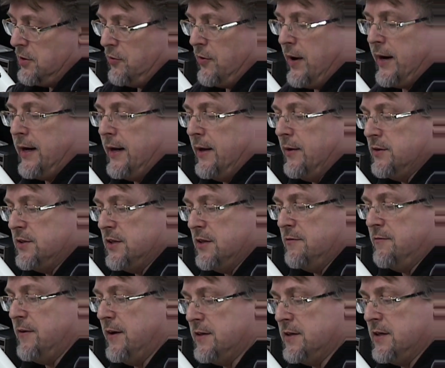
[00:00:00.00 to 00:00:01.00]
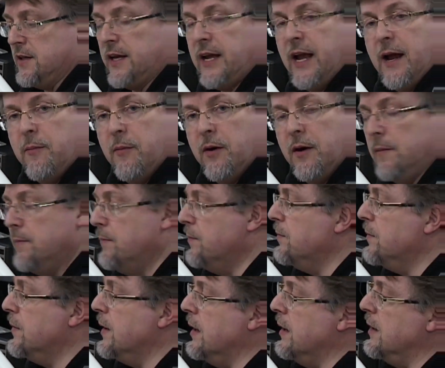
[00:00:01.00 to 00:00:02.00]
directly onto the front of the camera.
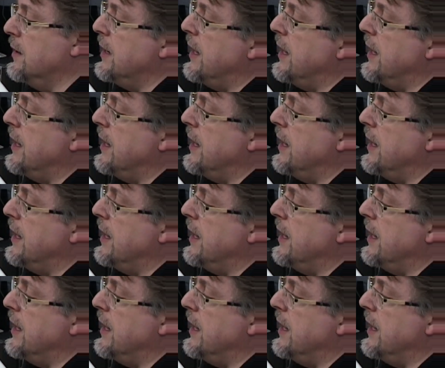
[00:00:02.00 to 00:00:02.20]
And